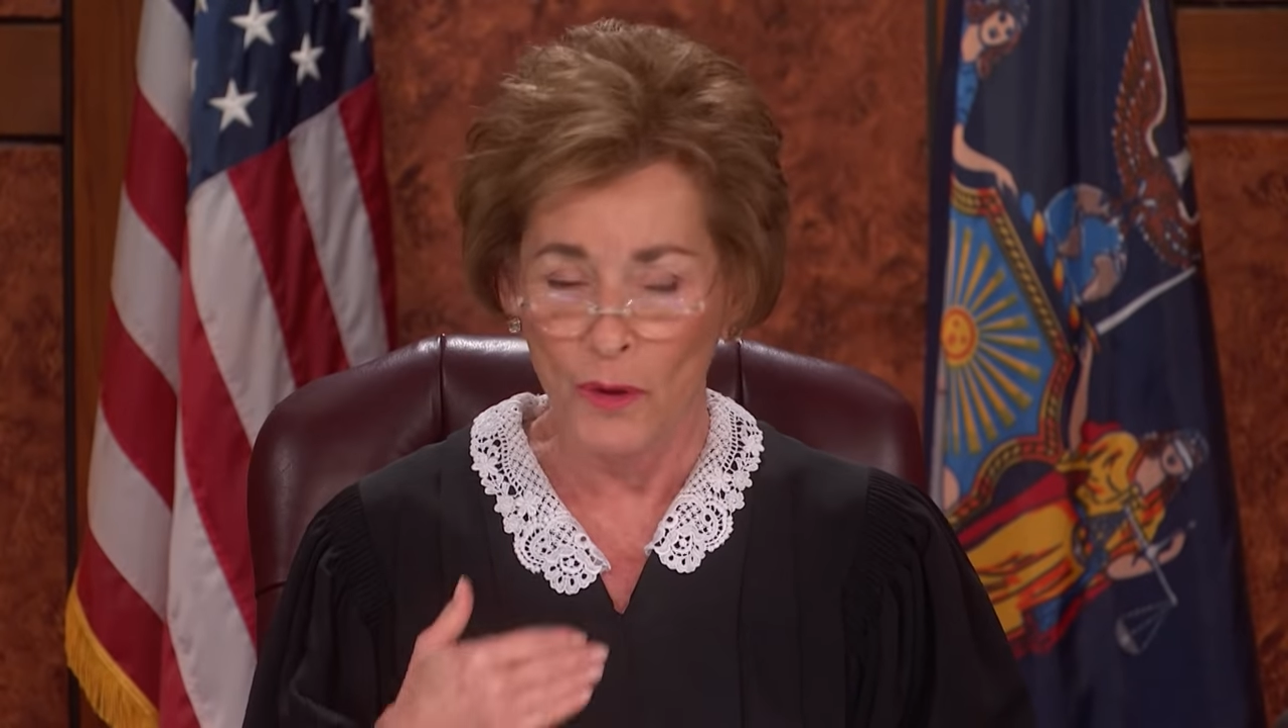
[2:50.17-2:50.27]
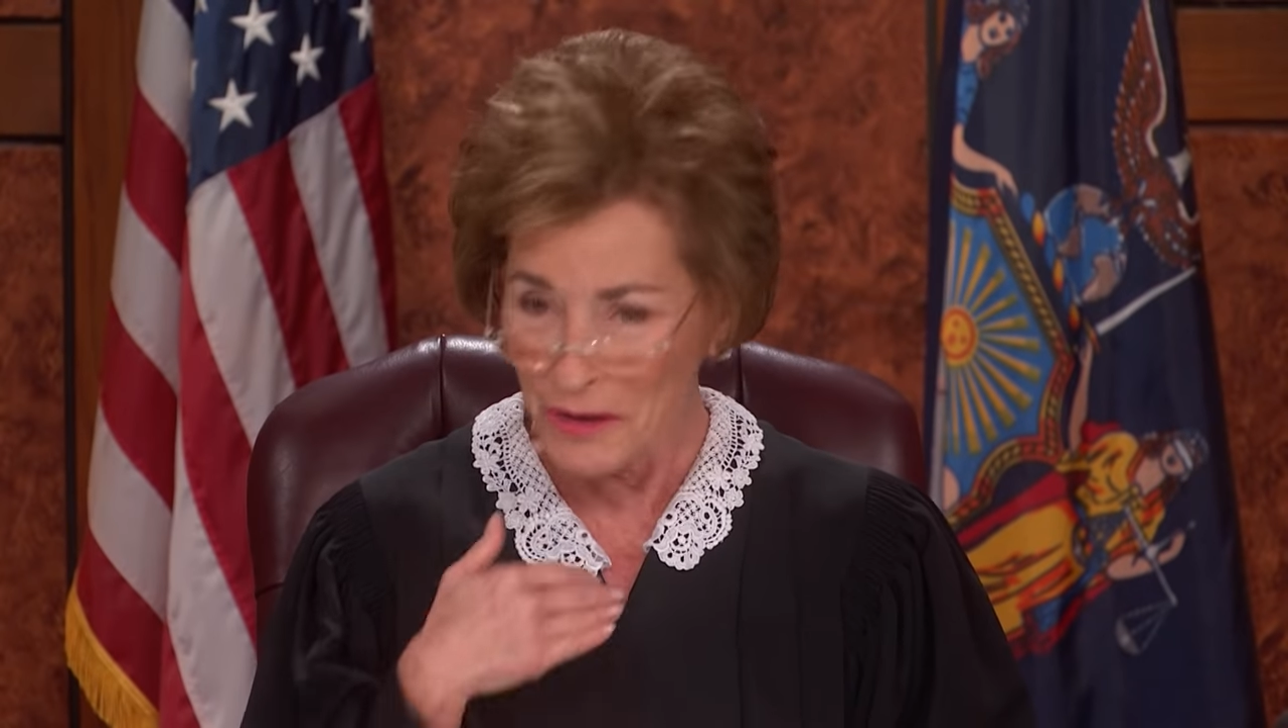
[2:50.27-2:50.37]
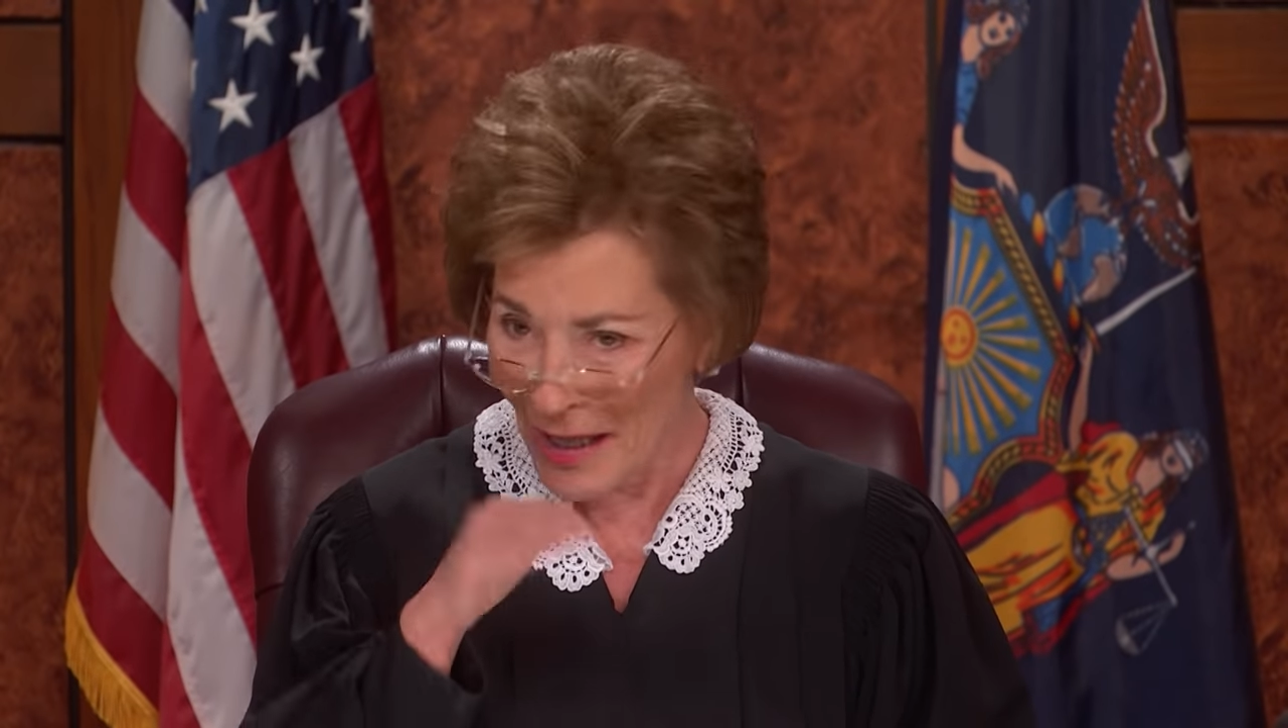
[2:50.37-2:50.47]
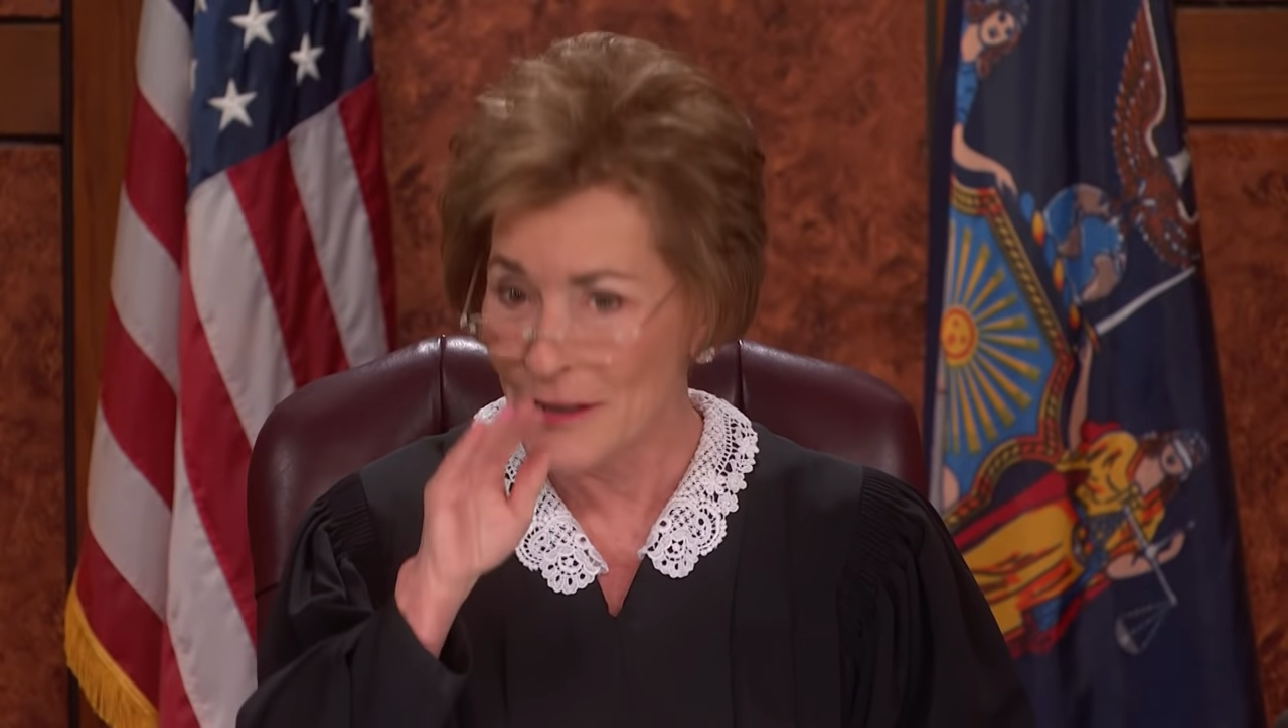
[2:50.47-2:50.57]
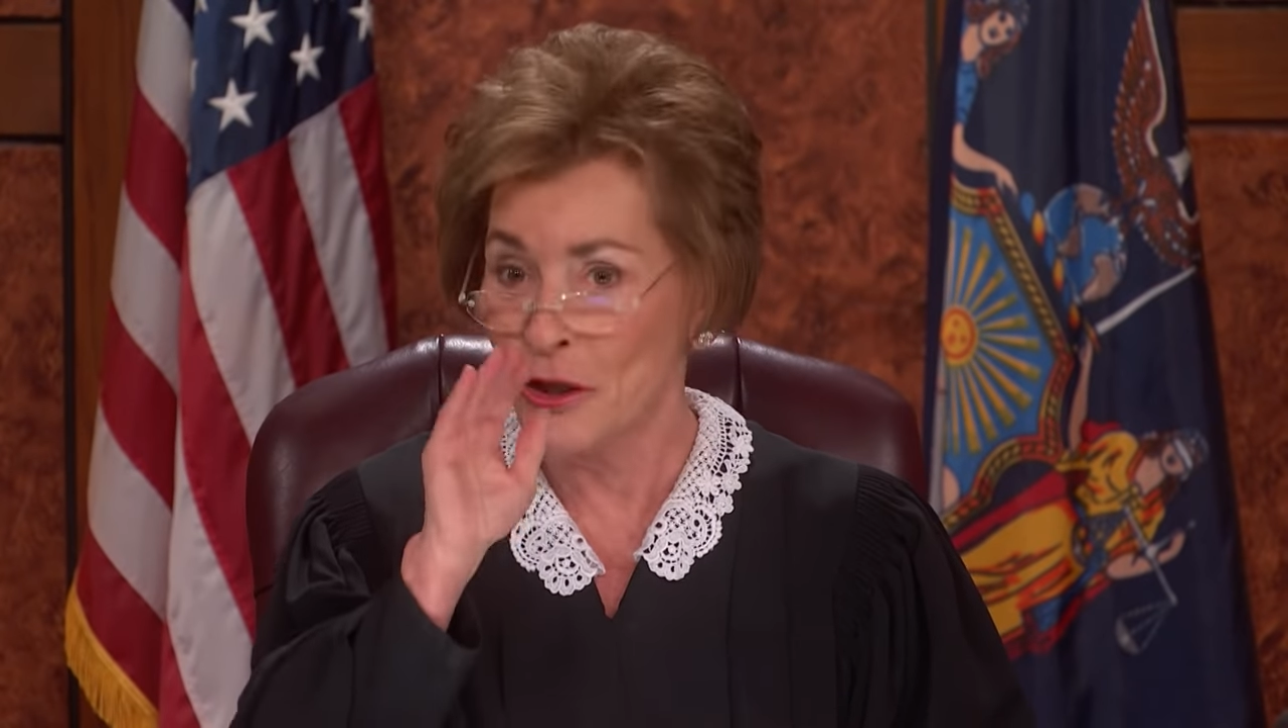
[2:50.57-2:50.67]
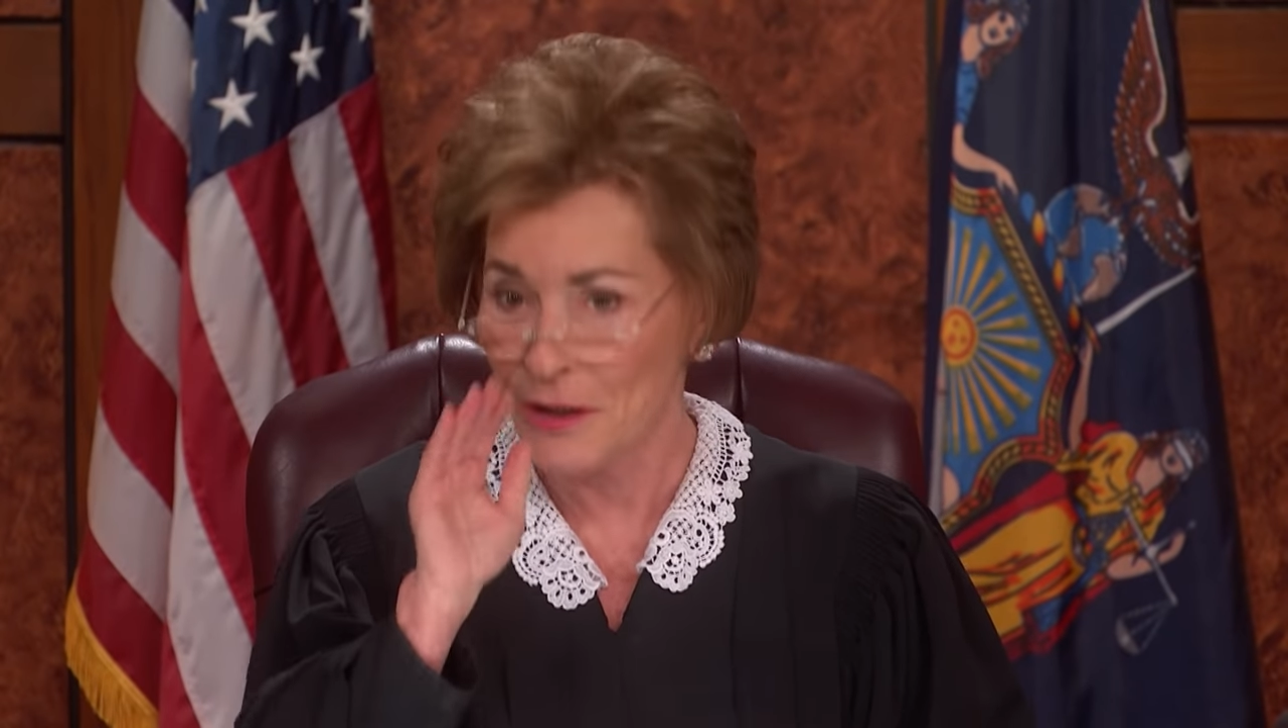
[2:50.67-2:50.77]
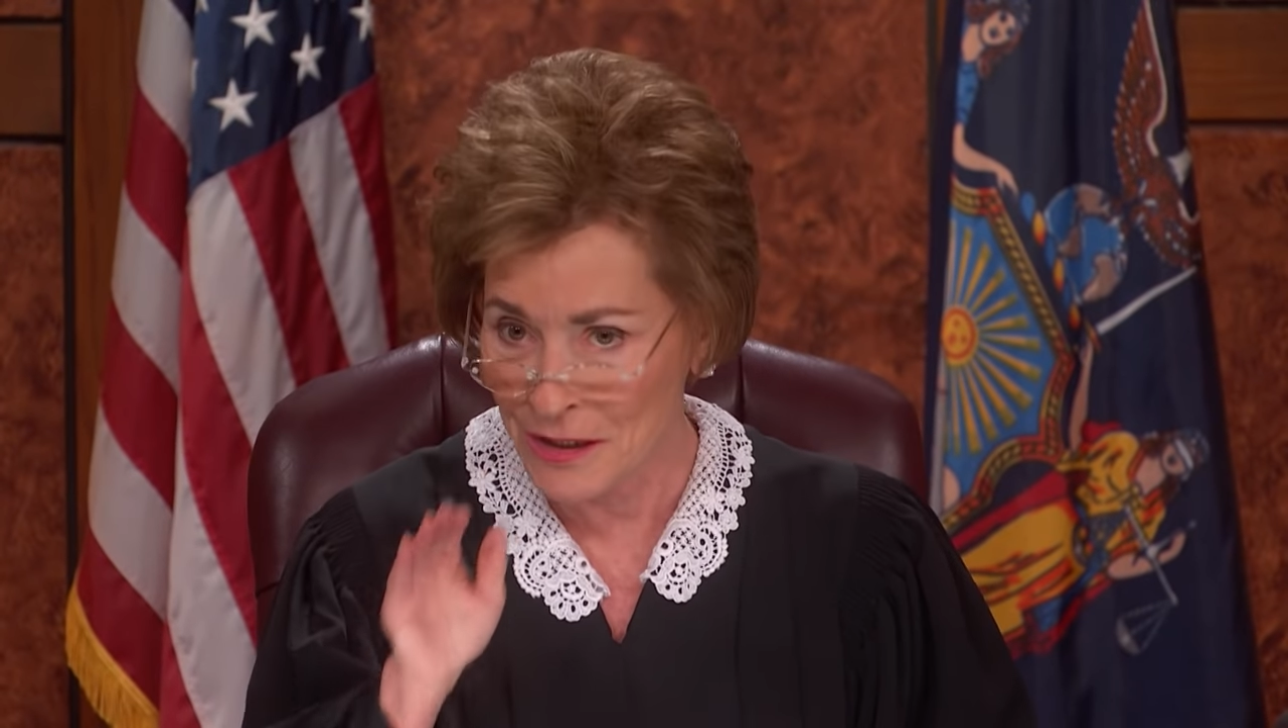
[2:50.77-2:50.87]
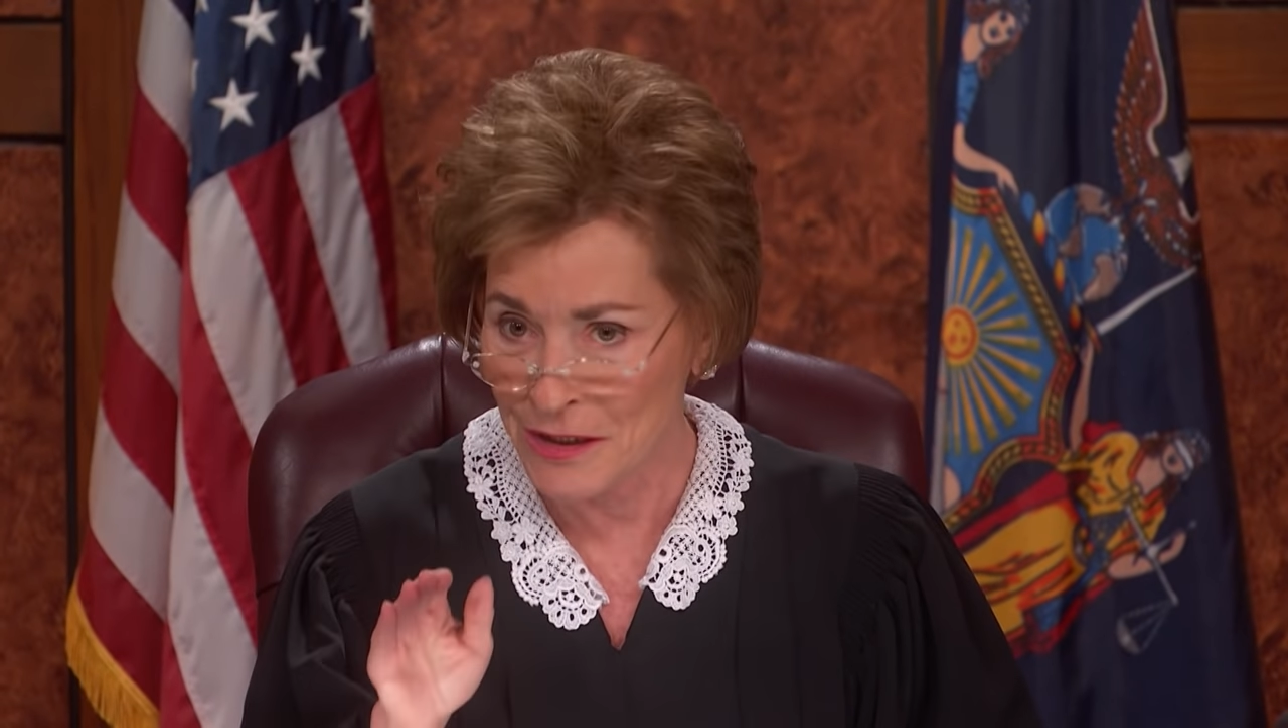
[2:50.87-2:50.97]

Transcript: allegedly